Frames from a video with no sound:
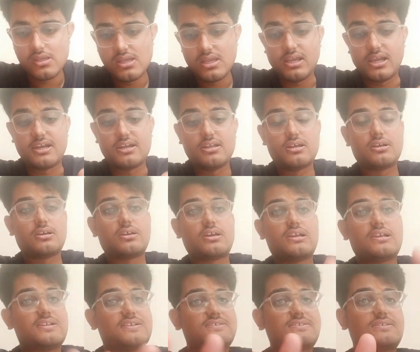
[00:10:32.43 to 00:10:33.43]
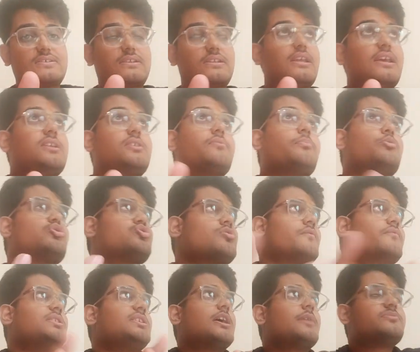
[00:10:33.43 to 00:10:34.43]
right? And it
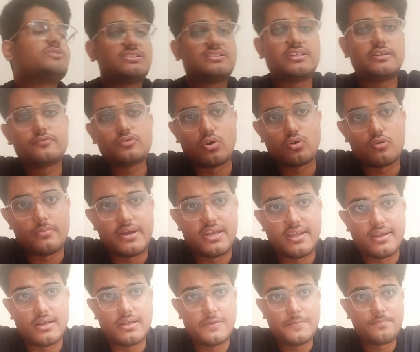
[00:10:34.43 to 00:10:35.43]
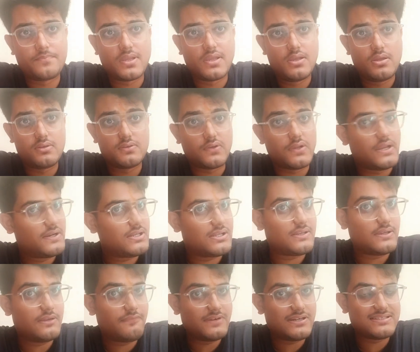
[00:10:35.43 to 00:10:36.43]
is like most of the times it saves automatically.
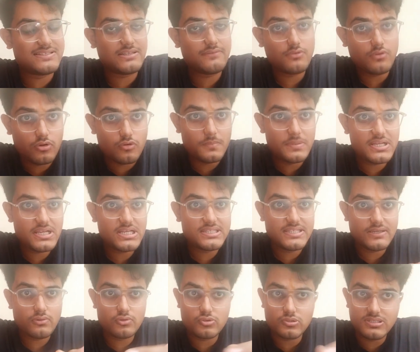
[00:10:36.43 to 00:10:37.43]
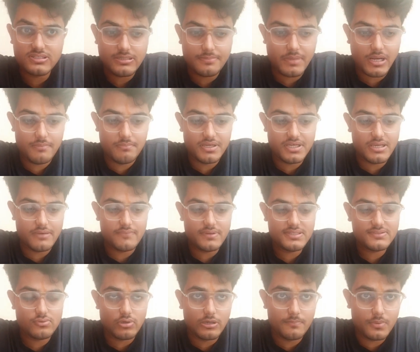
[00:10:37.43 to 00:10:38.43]
So if it is saving automatically, then
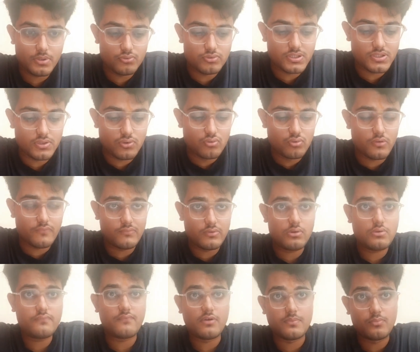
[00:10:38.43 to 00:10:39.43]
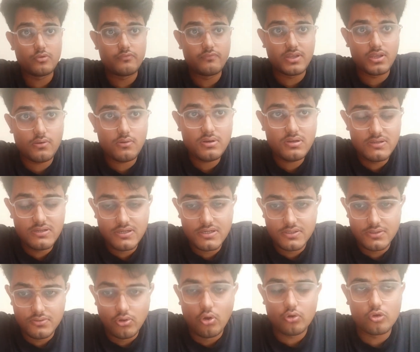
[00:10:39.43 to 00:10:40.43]
also it is a primary evidence. You can produce in the court of law
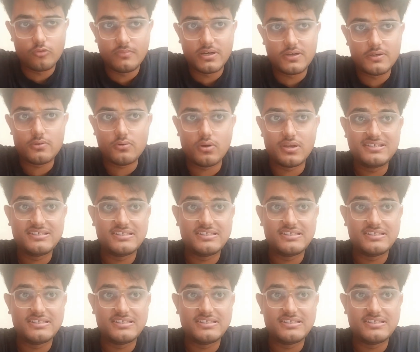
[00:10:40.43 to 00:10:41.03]
for proving your